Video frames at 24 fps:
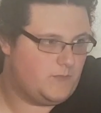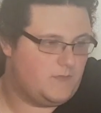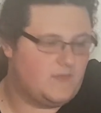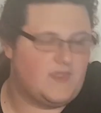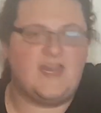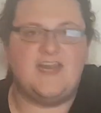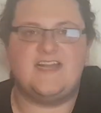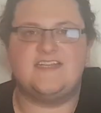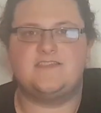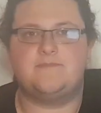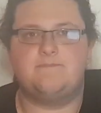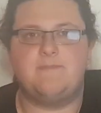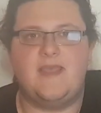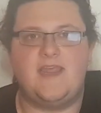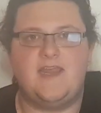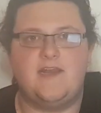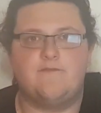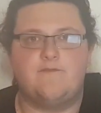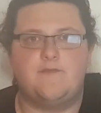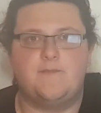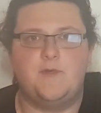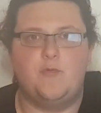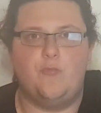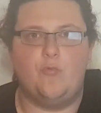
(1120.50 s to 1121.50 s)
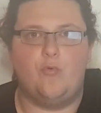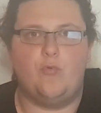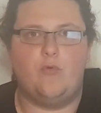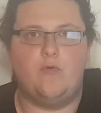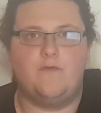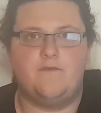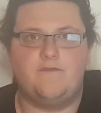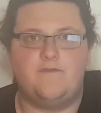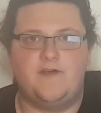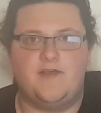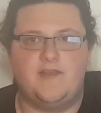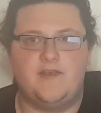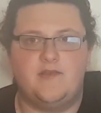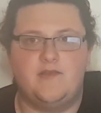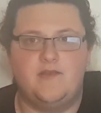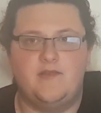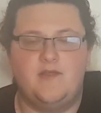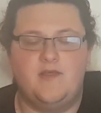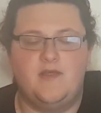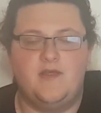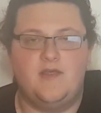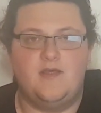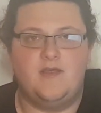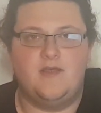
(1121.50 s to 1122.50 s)
It's made from an orphan.
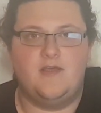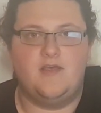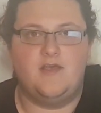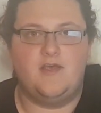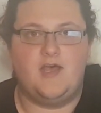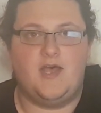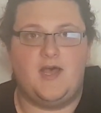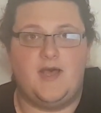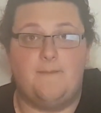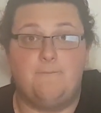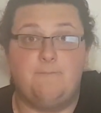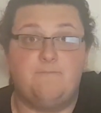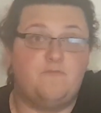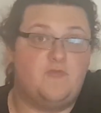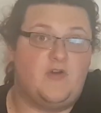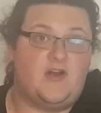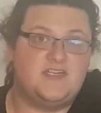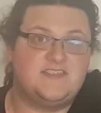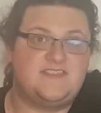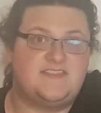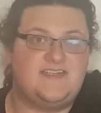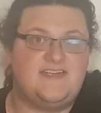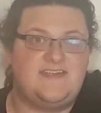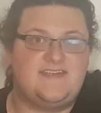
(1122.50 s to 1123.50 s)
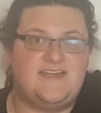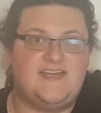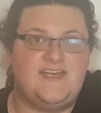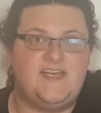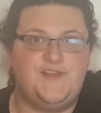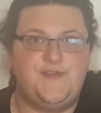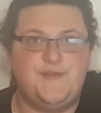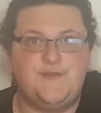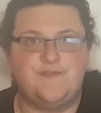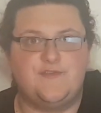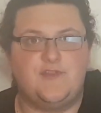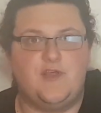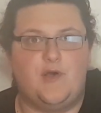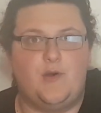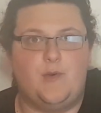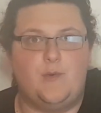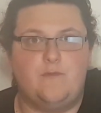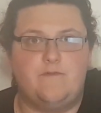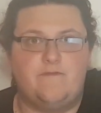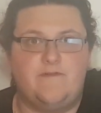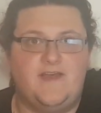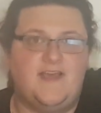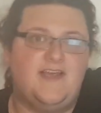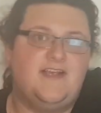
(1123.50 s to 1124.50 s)
Rusty didn't use the whole
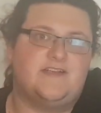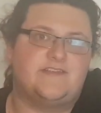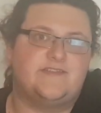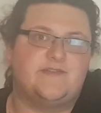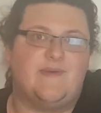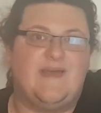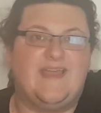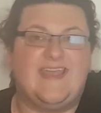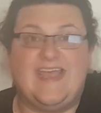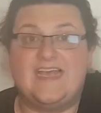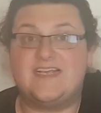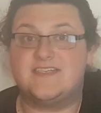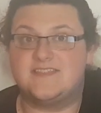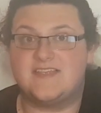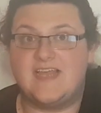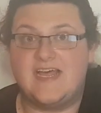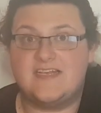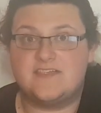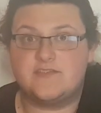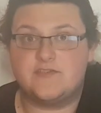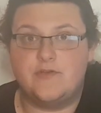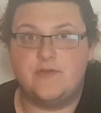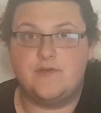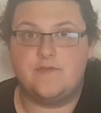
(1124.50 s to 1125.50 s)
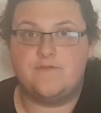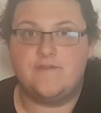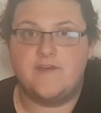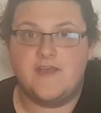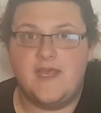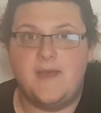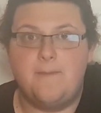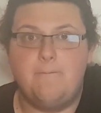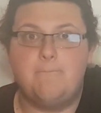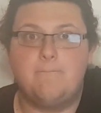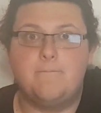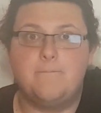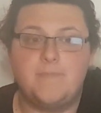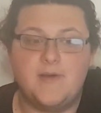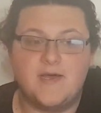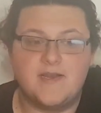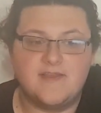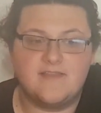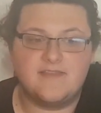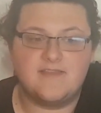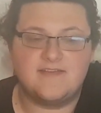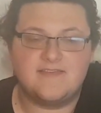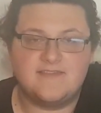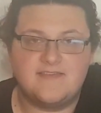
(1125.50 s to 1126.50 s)
thing, so I guess that's good for him, but
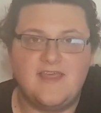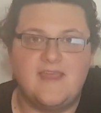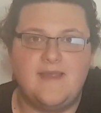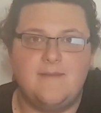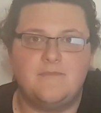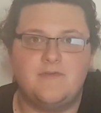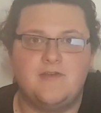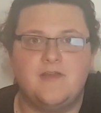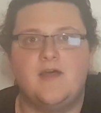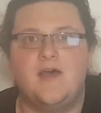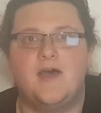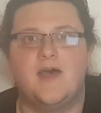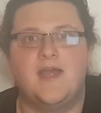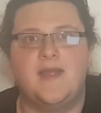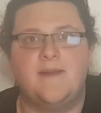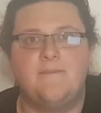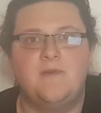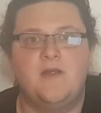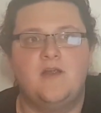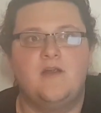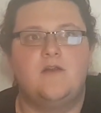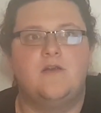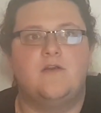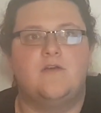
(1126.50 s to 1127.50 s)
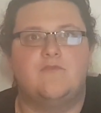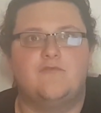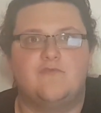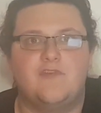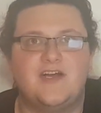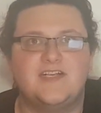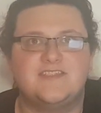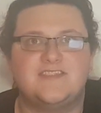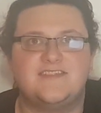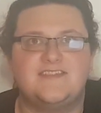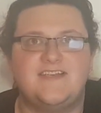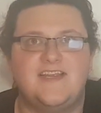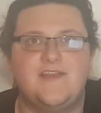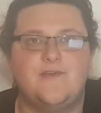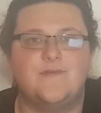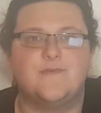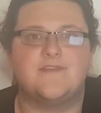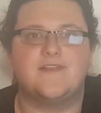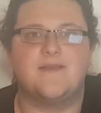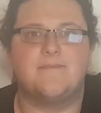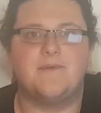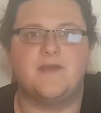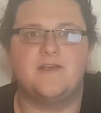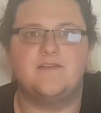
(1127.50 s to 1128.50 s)
at the same time, Rusty, you're
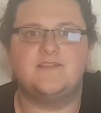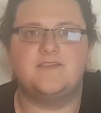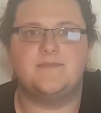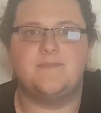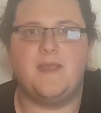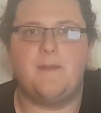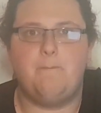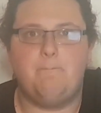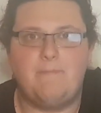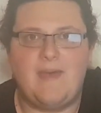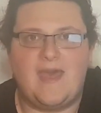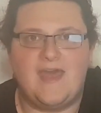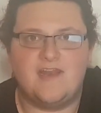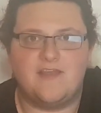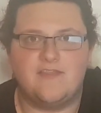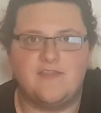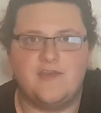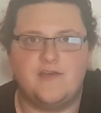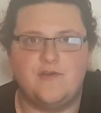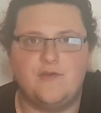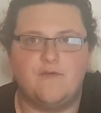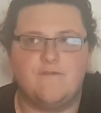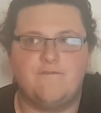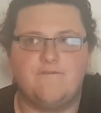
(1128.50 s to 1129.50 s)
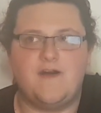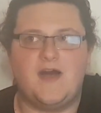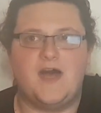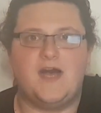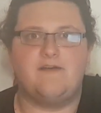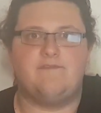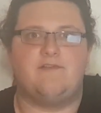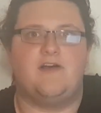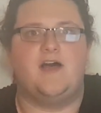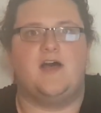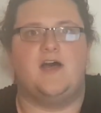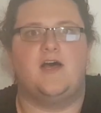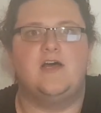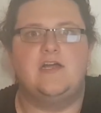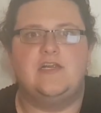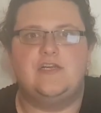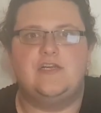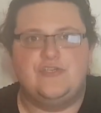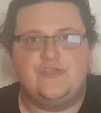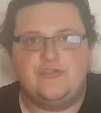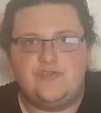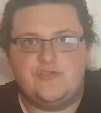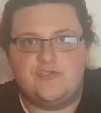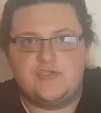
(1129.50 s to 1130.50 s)
supposed to be better than your father.
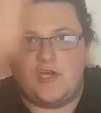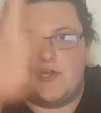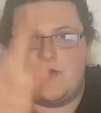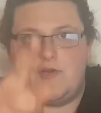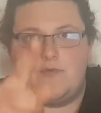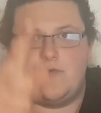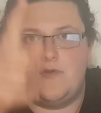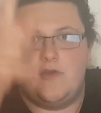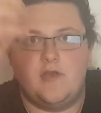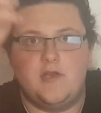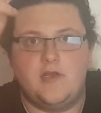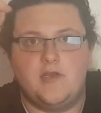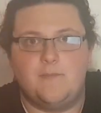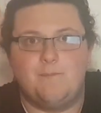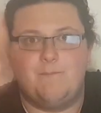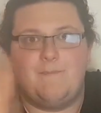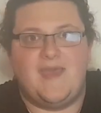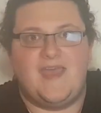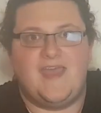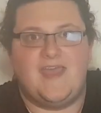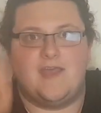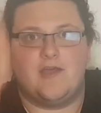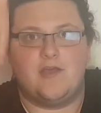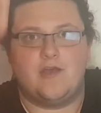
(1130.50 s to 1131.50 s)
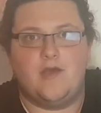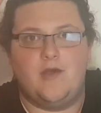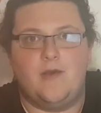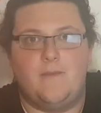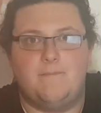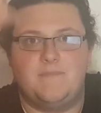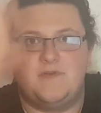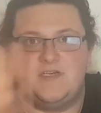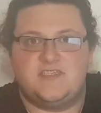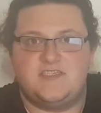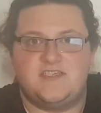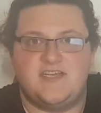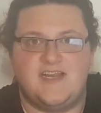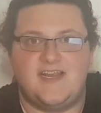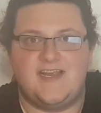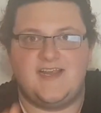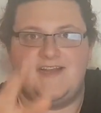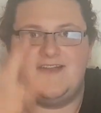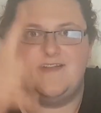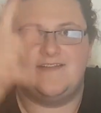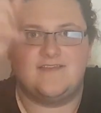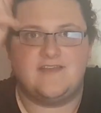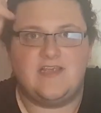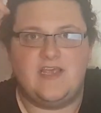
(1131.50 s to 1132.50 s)
Don't make
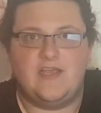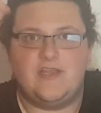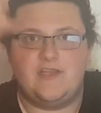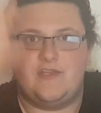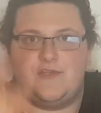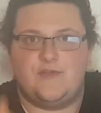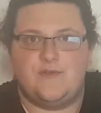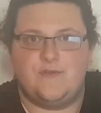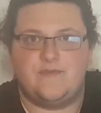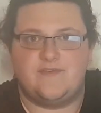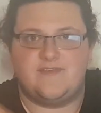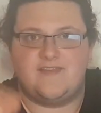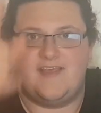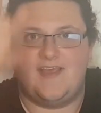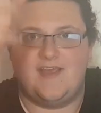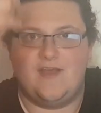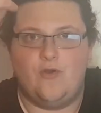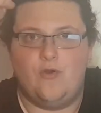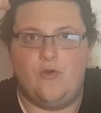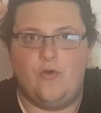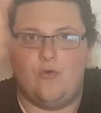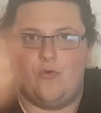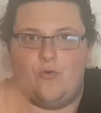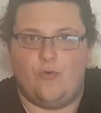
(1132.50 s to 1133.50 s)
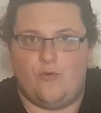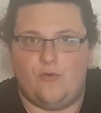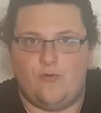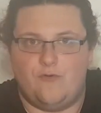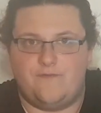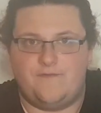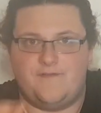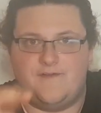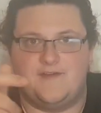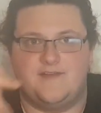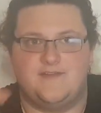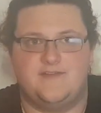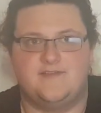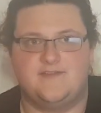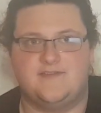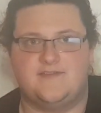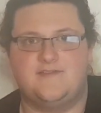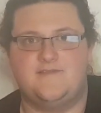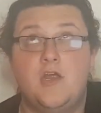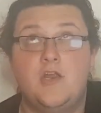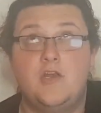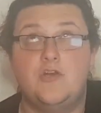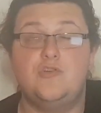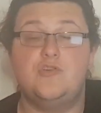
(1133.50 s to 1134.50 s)
machines using orphans.
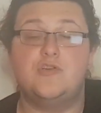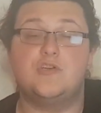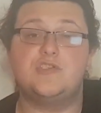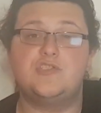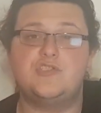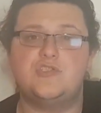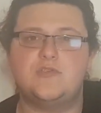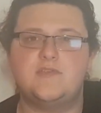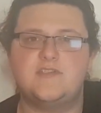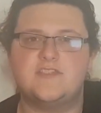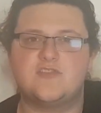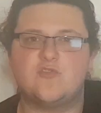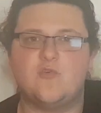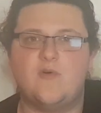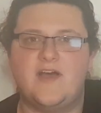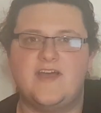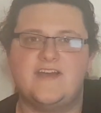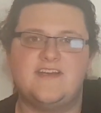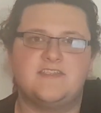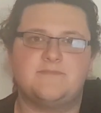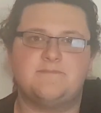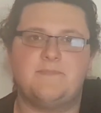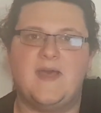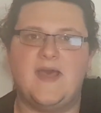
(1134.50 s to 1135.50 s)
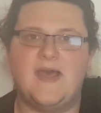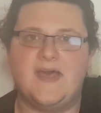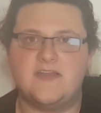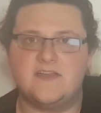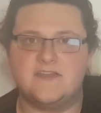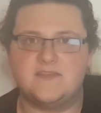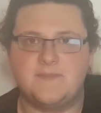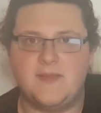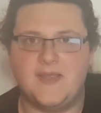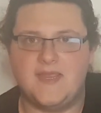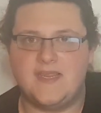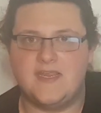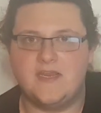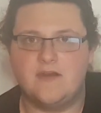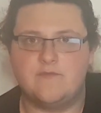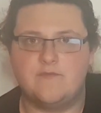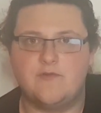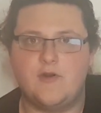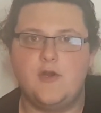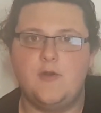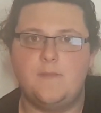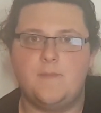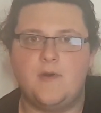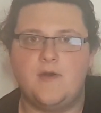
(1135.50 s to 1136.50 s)
Not sure it's quite as bad as making a
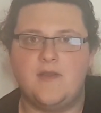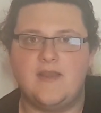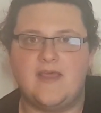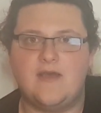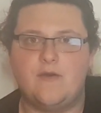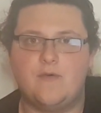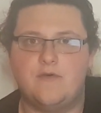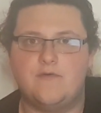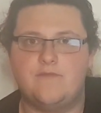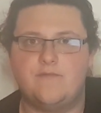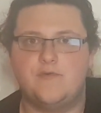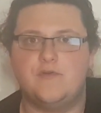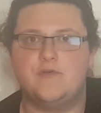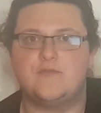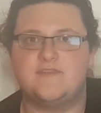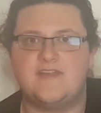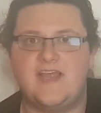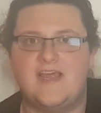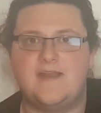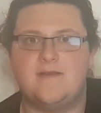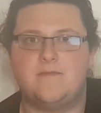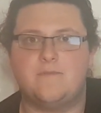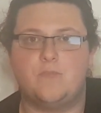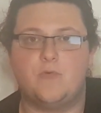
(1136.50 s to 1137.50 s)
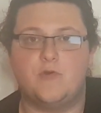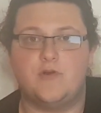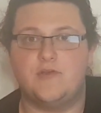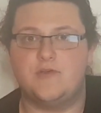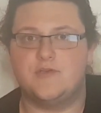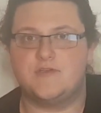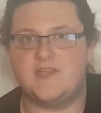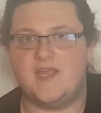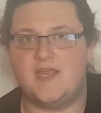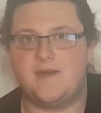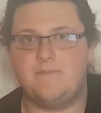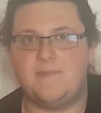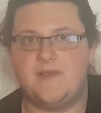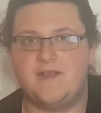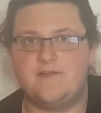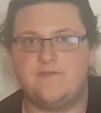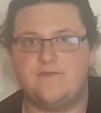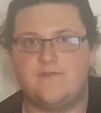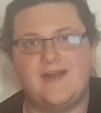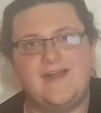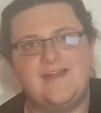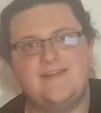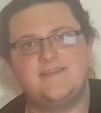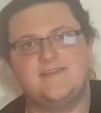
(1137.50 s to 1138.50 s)
robot out of one of your dead best
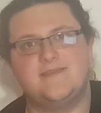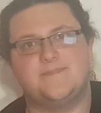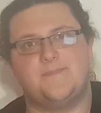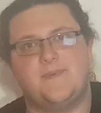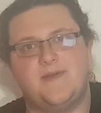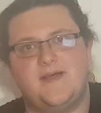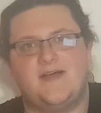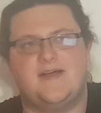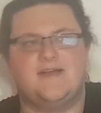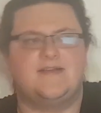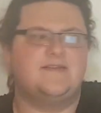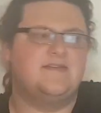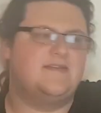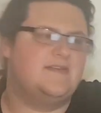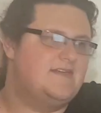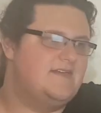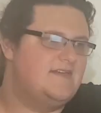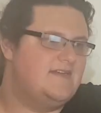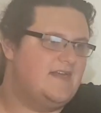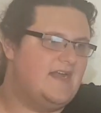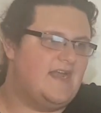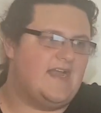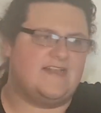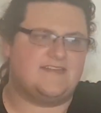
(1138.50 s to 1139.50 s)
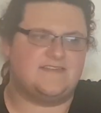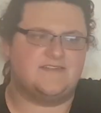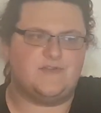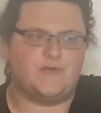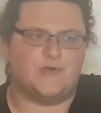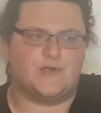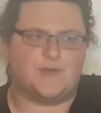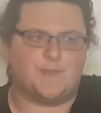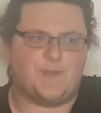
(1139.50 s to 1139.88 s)
friends, but it's got to